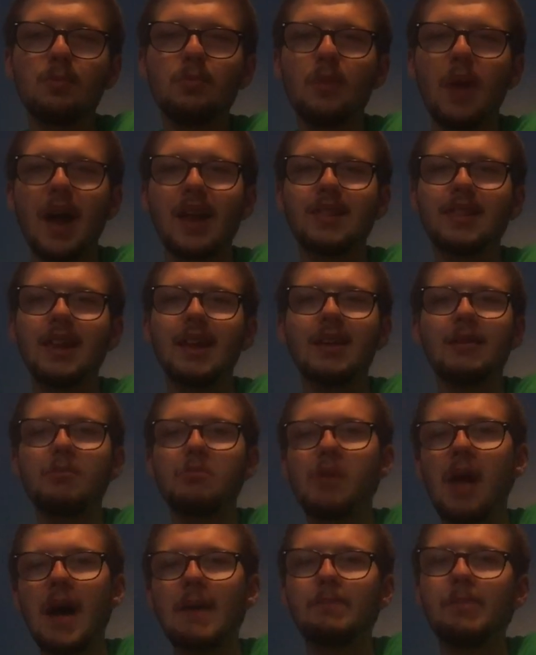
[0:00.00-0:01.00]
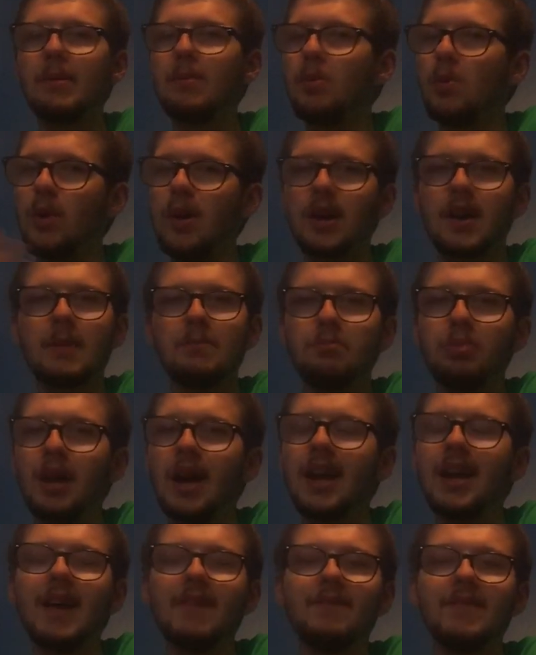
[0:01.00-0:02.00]
I think a lot of people wouldn't
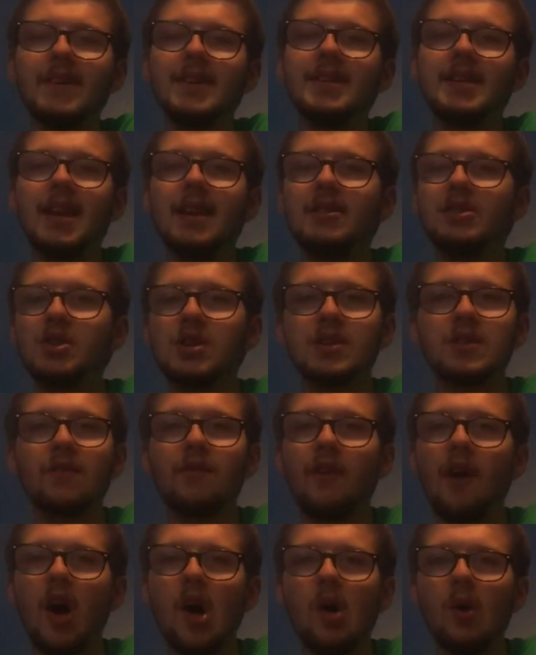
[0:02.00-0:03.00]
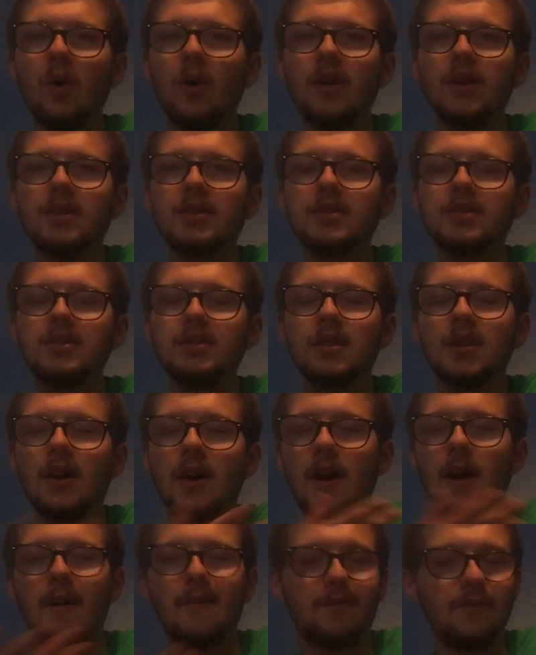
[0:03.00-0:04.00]
complain if it did just follow us,
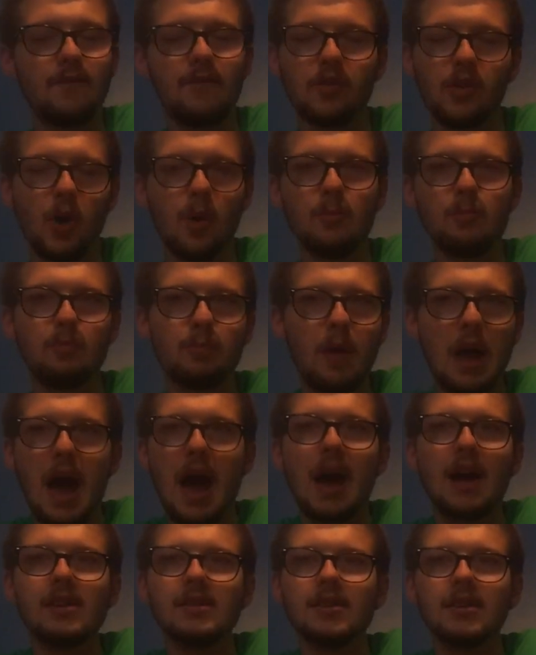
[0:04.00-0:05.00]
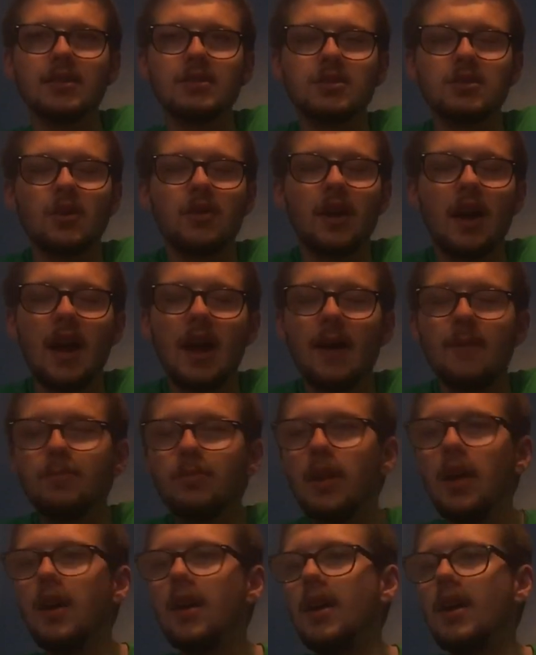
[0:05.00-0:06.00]
float behind us, okay?
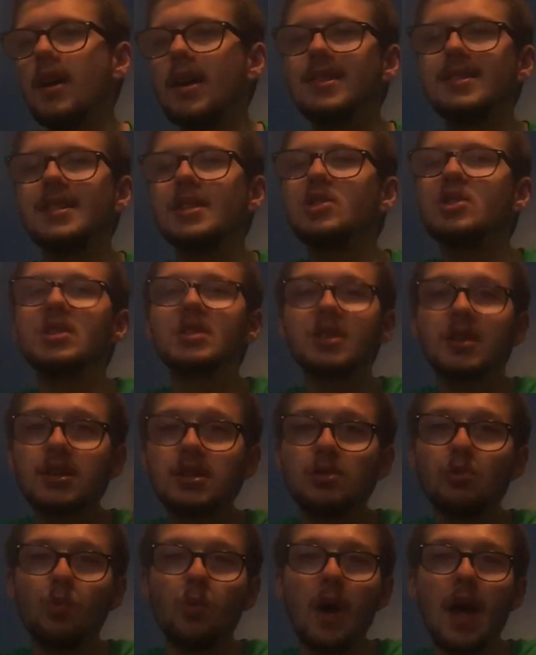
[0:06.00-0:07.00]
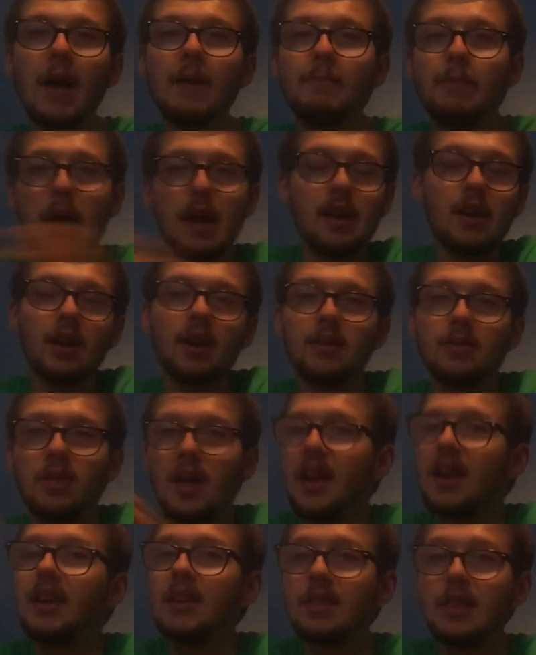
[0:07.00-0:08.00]
Because it just looks way better
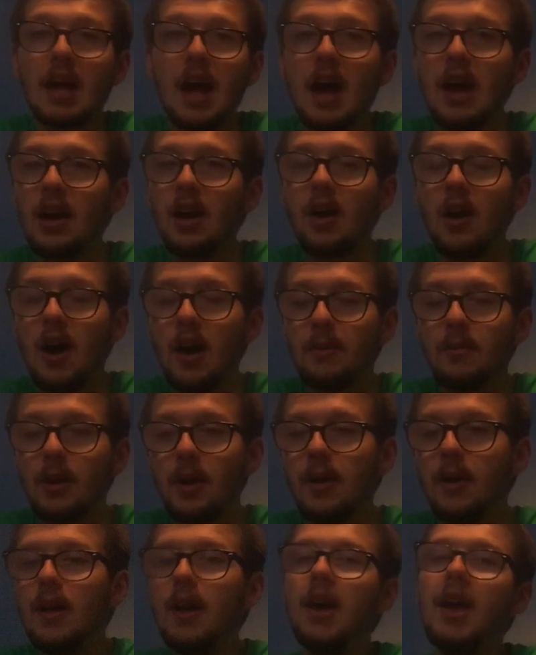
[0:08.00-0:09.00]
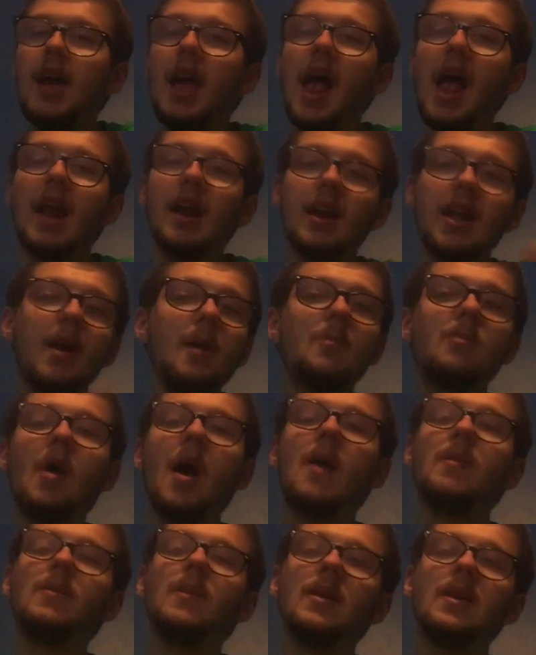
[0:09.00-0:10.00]
than in the Isle of Armor. And another
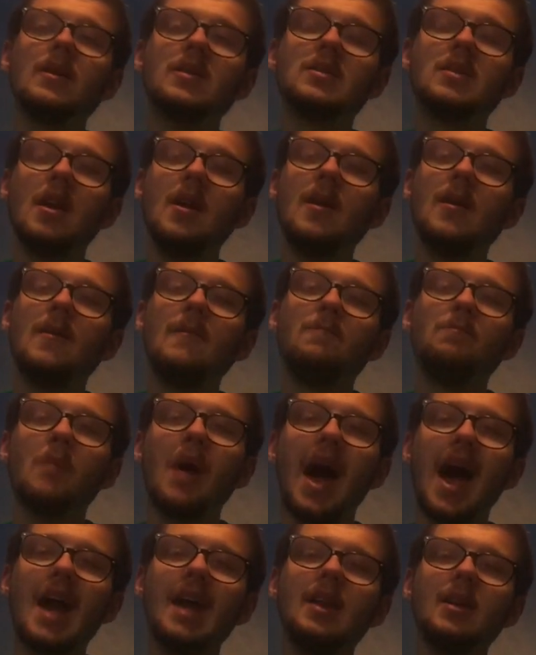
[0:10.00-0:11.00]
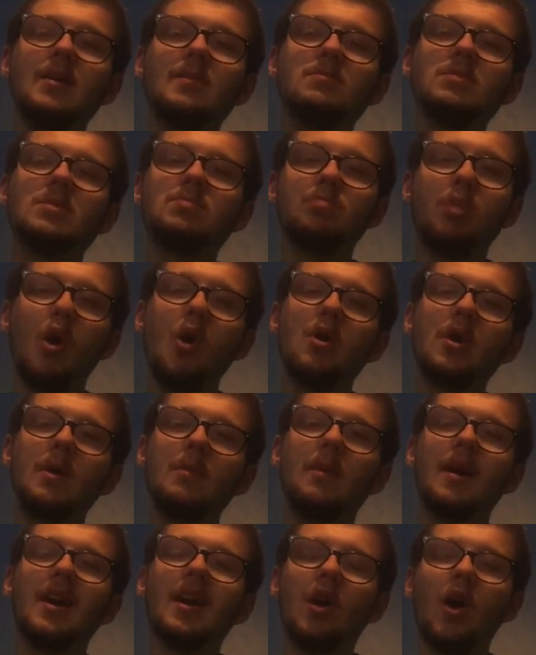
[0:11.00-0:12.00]
problem is, items,
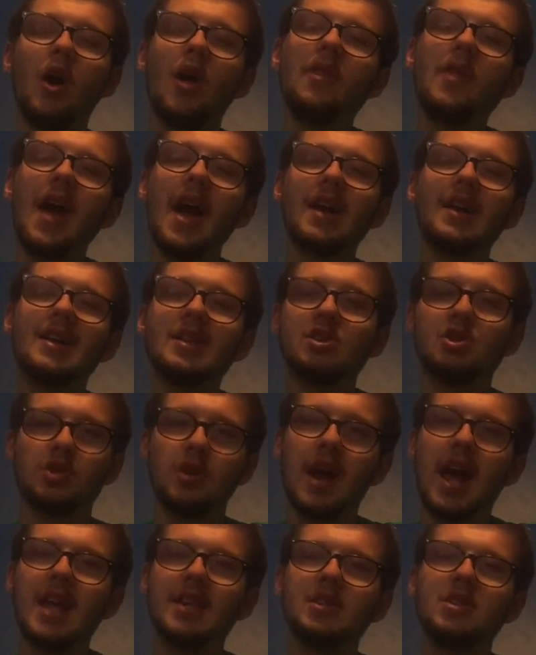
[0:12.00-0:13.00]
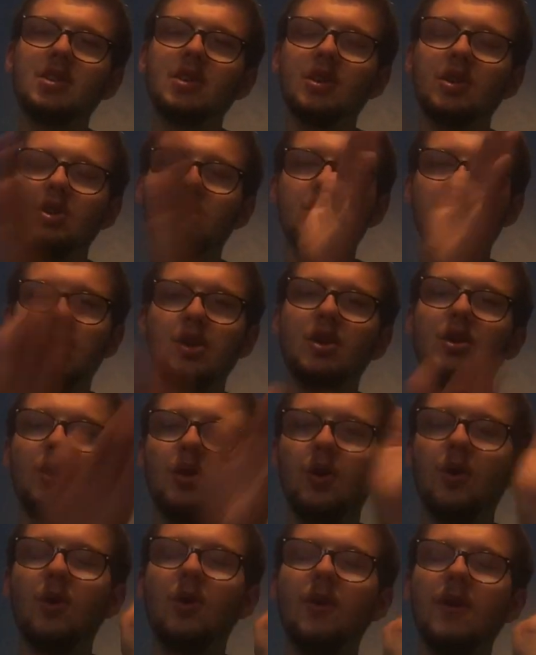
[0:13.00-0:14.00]
Pokemon, all that can transfer
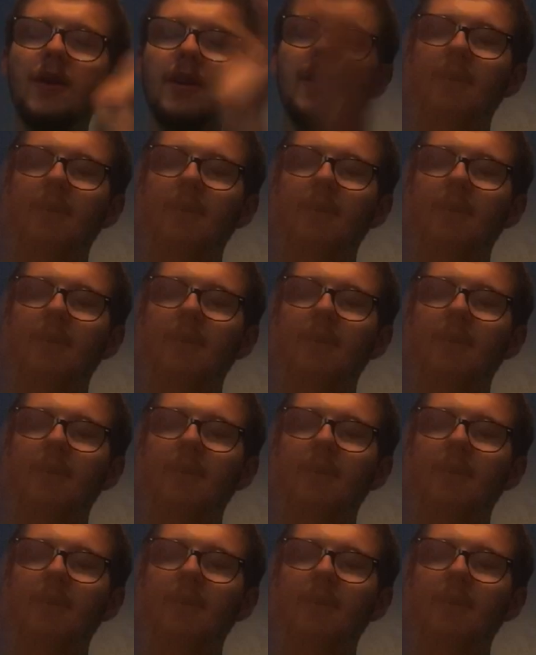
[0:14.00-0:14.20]
to